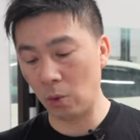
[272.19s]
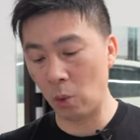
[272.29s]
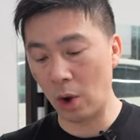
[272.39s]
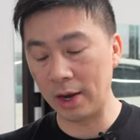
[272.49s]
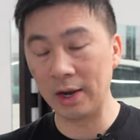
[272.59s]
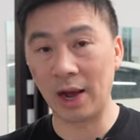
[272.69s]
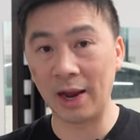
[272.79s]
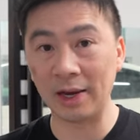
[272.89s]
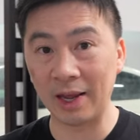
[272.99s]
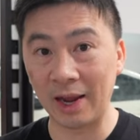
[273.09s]

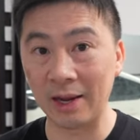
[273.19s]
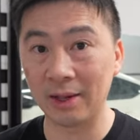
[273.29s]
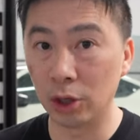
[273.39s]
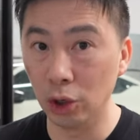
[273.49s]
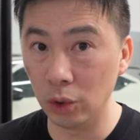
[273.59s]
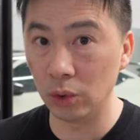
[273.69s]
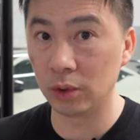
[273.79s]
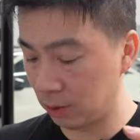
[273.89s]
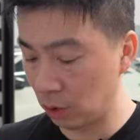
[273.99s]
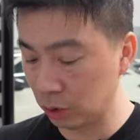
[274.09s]

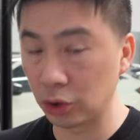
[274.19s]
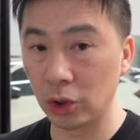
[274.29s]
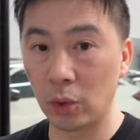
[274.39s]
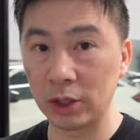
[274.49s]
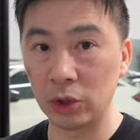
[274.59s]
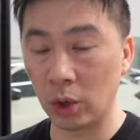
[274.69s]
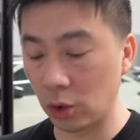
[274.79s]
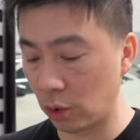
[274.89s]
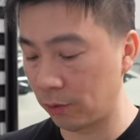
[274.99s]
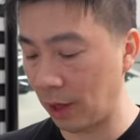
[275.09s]
1982. Those are the ones you
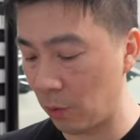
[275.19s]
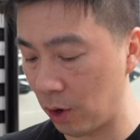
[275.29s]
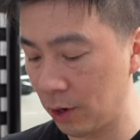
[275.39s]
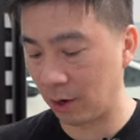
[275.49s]
wanna order for that one.